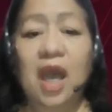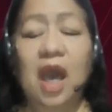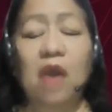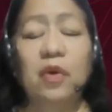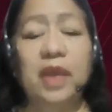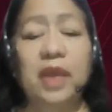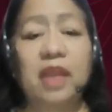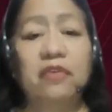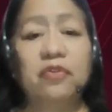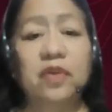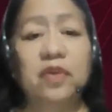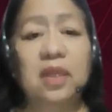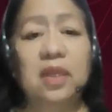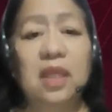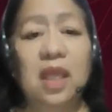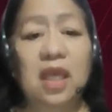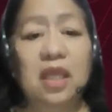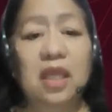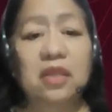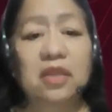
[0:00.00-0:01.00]

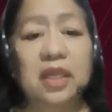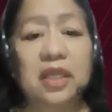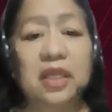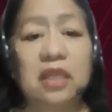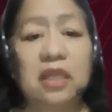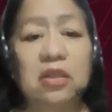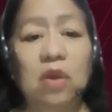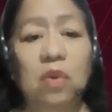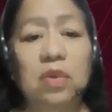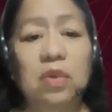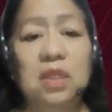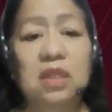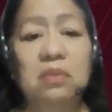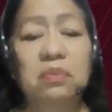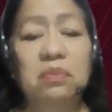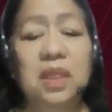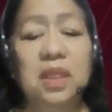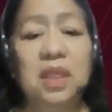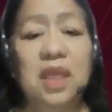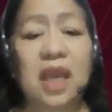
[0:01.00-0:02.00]
However, there can only
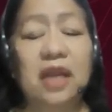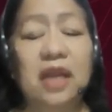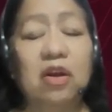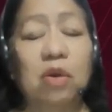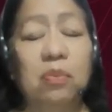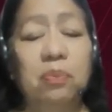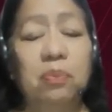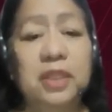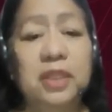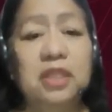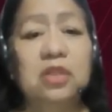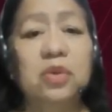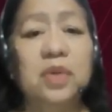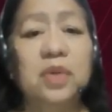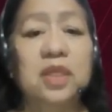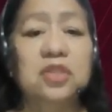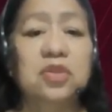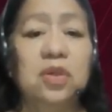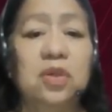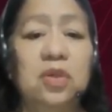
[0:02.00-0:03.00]
be a complete
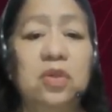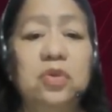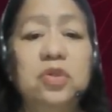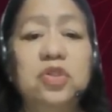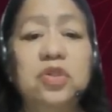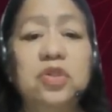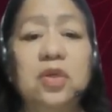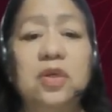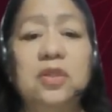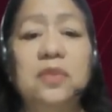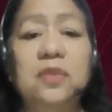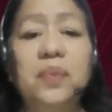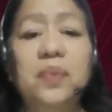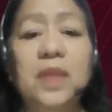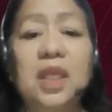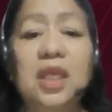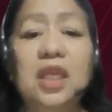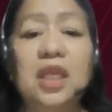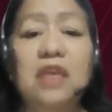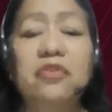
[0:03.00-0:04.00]
resolution
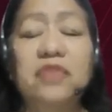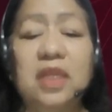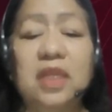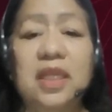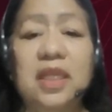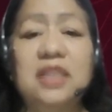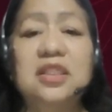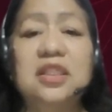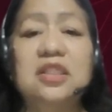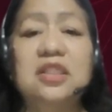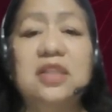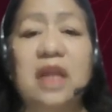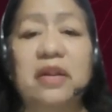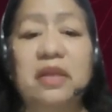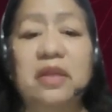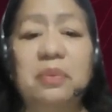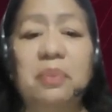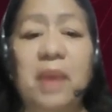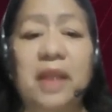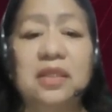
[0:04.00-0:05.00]
if the
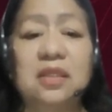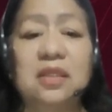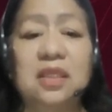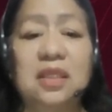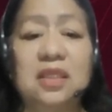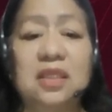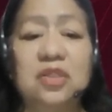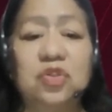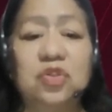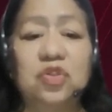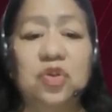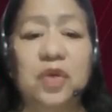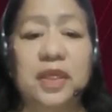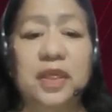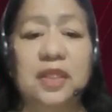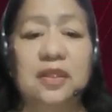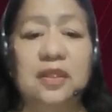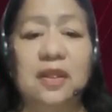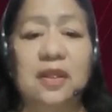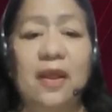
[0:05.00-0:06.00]
necessary party is
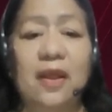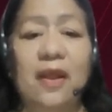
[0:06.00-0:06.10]
joined.